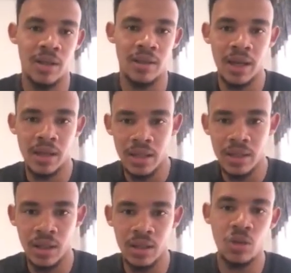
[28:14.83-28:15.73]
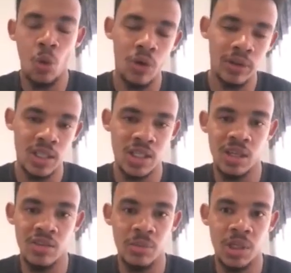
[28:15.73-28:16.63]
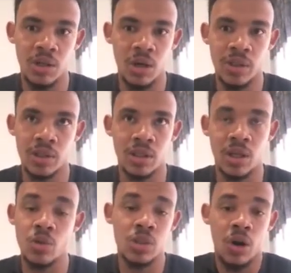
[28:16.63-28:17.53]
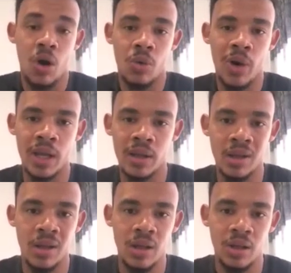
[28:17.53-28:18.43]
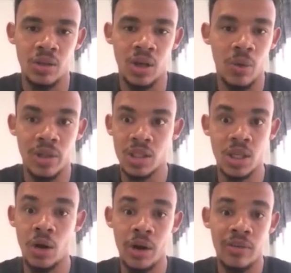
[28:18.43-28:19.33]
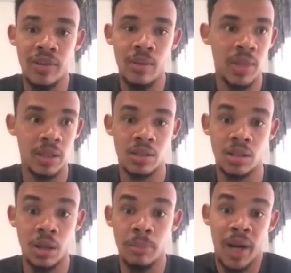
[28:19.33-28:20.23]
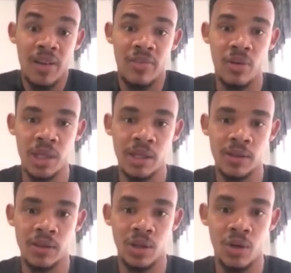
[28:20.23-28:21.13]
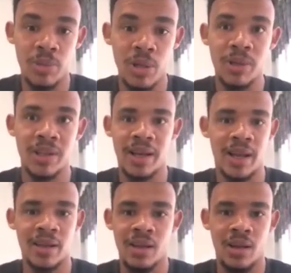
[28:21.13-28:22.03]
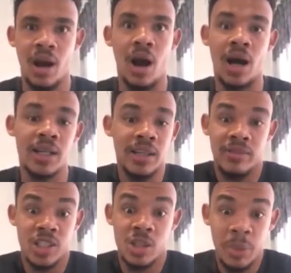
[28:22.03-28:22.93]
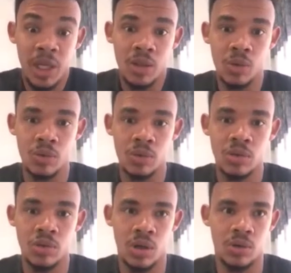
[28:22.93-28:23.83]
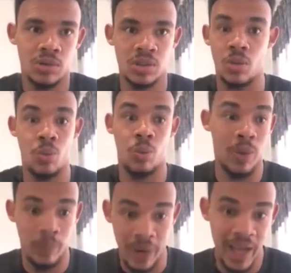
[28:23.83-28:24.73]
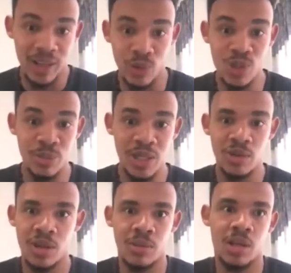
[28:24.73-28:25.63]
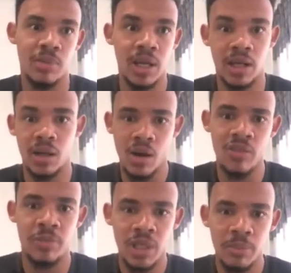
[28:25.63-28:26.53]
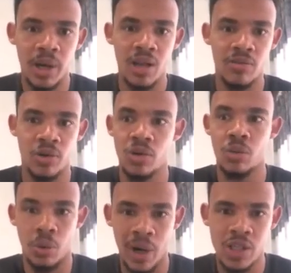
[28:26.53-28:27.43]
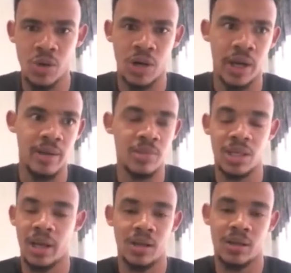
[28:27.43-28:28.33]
that little talk that she gives me, you know, it goes a long way. You know, and there's a lot of them that still pray for me. You know, people that I, I hardly even speak to. You know, so mm-hmm. when I do speak to them, they'll be like, "No, I've been praying for you. We watch your games," and I,